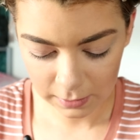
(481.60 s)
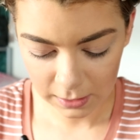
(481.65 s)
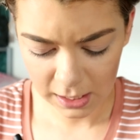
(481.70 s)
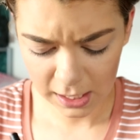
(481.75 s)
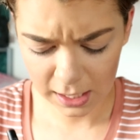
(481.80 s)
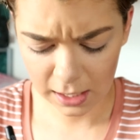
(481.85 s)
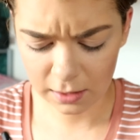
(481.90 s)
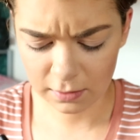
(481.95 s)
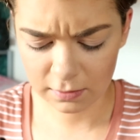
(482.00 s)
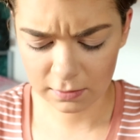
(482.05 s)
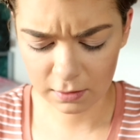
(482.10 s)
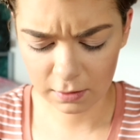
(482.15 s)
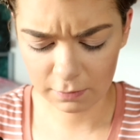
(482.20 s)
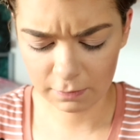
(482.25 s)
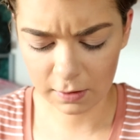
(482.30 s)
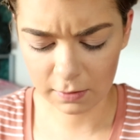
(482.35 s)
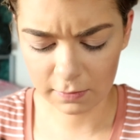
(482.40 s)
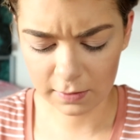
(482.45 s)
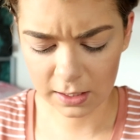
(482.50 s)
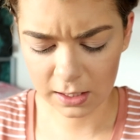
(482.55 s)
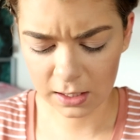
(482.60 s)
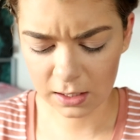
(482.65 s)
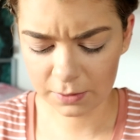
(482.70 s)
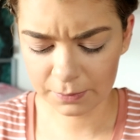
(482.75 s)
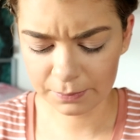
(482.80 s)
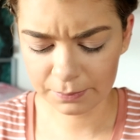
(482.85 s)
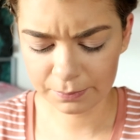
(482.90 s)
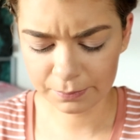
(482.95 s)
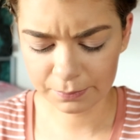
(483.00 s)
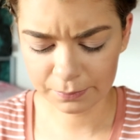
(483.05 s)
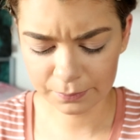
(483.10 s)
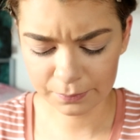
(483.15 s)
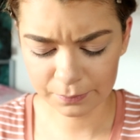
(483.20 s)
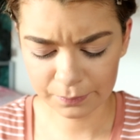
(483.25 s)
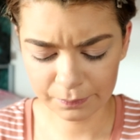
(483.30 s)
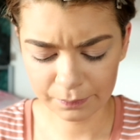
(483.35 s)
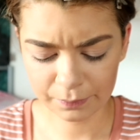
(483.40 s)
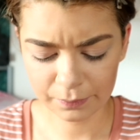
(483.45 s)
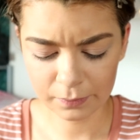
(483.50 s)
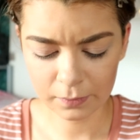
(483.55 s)
It's a very
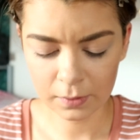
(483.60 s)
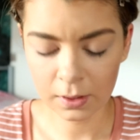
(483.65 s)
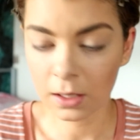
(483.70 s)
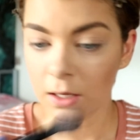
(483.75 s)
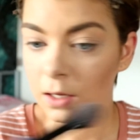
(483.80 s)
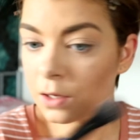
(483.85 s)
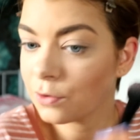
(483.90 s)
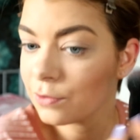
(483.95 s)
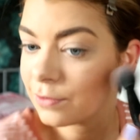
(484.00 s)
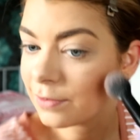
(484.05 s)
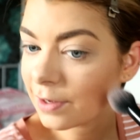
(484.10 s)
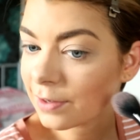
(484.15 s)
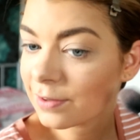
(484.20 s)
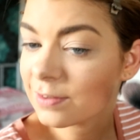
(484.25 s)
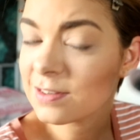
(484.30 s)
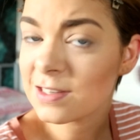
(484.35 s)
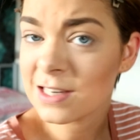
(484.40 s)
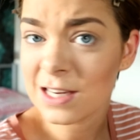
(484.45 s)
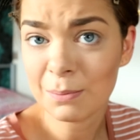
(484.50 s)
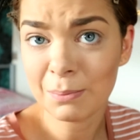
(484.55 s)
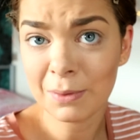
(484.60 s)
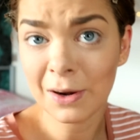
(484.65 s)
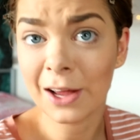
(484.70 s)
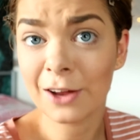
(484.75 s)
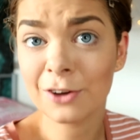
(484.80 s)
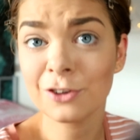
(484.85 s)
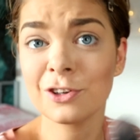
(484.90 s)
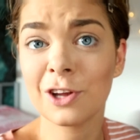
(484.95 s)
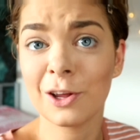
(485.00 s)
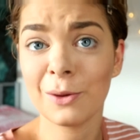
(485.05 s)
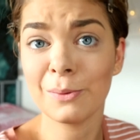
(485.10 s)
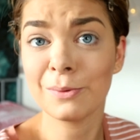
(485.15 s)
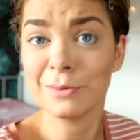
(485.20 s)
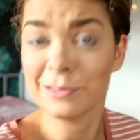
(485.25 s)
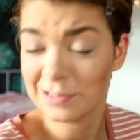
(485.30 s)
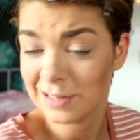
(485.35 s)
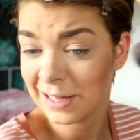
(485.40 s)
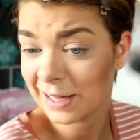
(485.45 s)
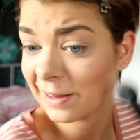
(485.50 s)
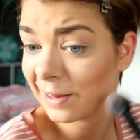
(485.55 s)
dusty blush, I will
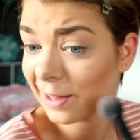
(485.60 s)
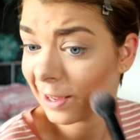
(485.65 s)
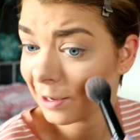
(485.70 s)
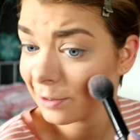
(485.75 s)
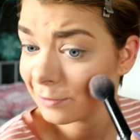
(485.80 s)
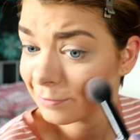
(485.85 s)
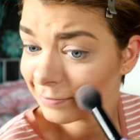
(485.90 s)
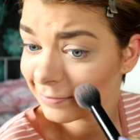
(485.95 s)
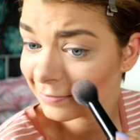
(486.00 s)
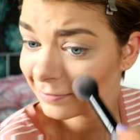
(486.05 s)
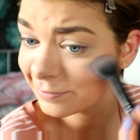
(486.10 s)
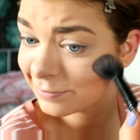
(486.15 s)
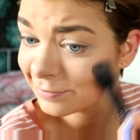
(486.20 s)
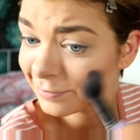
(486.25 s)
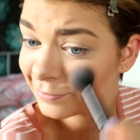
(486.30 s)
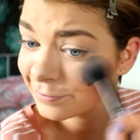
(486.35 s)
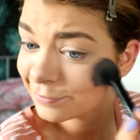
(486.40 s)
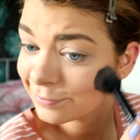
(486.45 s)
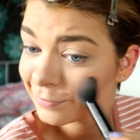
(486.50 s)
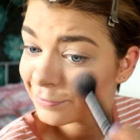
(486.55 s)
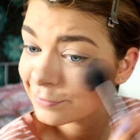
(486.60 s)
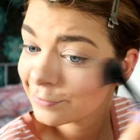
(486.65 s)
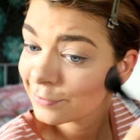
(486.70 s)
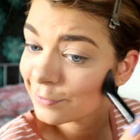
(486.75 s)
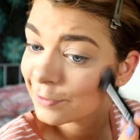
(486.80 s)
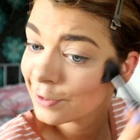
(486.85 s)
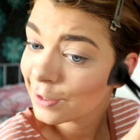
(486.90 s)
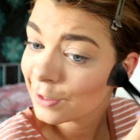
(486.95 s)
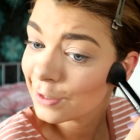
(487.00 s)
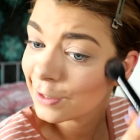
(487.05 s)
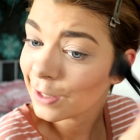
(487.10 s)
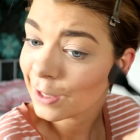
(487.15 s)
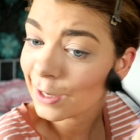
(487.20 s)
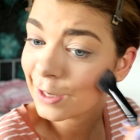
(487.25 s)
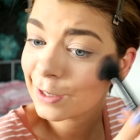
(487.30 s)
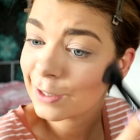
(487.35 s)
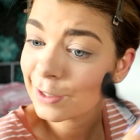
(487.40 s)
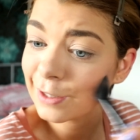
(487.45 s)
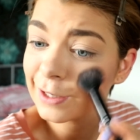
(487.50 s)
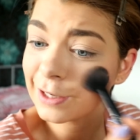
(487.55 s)
say that.
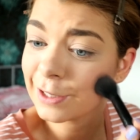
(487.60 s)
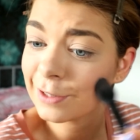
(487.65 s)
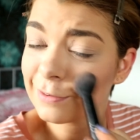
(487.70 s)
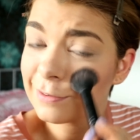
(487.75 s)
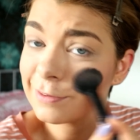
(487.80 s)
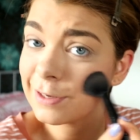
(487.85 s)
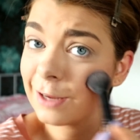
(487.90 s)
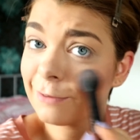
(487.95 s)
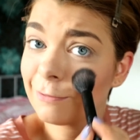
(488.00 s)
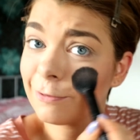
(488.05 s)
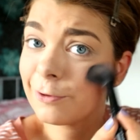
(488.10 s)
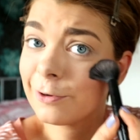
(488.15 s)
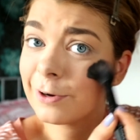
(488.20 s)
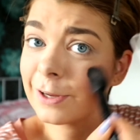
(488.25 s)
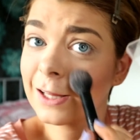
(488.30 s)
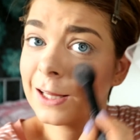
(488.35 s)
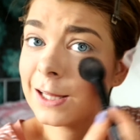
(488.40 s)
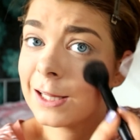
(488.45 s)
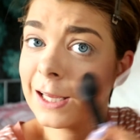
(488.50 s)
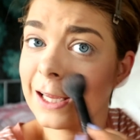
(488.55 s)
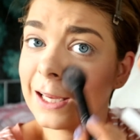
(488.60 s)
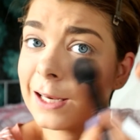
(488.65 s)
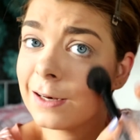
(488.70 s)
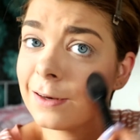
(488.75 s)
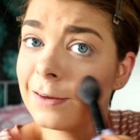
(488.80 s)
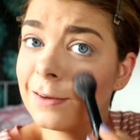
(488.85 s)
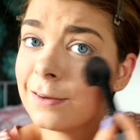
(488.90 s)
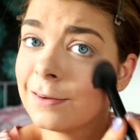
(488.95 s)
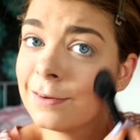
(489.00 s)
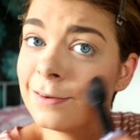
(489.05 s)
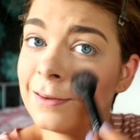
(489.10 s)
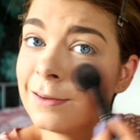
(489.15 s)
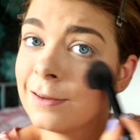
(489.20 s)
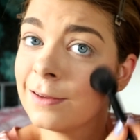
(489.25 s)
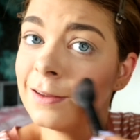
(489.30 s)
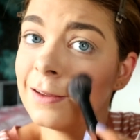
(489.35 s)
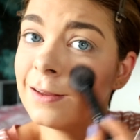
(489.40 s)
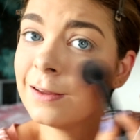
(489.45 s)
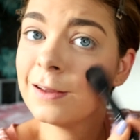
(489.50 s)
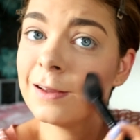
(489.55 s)
Like, it's never a clean
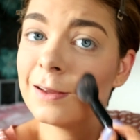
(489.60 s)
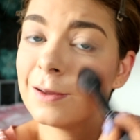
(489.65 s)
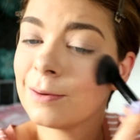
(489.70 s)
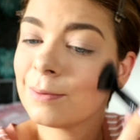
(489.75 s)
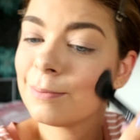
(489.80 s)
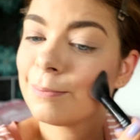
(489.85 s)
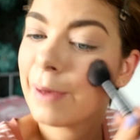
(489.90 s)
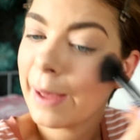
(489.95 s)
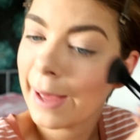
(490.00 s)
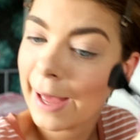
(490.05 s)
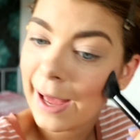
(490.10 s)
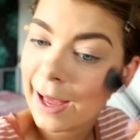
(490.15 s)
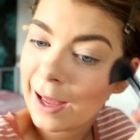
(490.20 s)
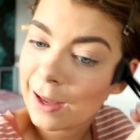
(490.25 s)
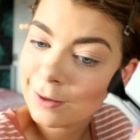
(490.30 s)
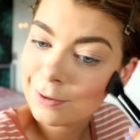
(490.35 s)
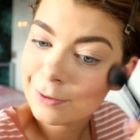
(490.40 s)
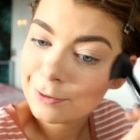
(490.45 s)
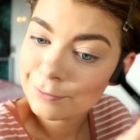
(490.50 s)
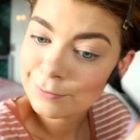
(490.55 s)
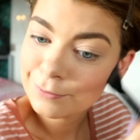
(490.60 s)
pan,